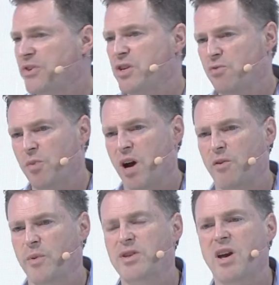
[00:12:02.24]
from
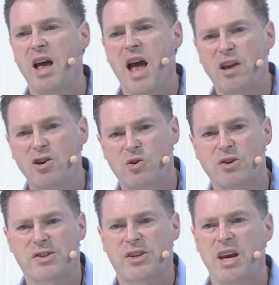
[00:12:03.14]
governments, you can
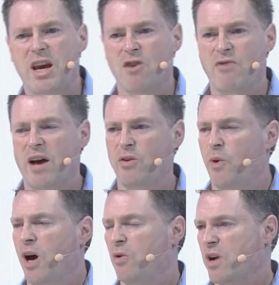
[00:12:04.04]
see around the
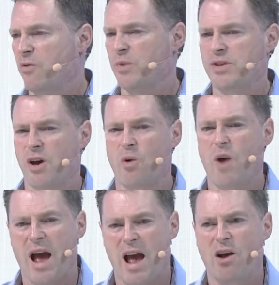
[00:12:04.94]
world governments going, well,
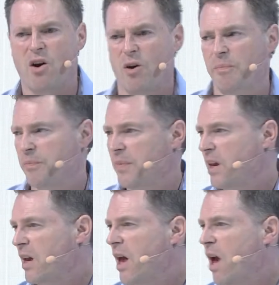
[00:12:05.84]
hang on.
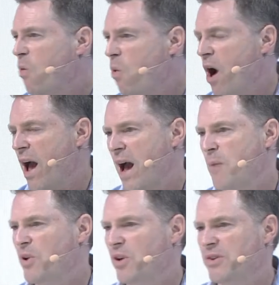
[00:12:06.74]
What
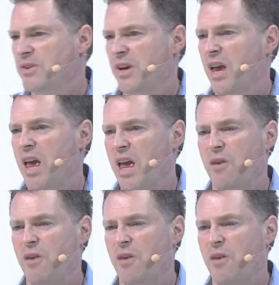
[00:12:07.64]
happens if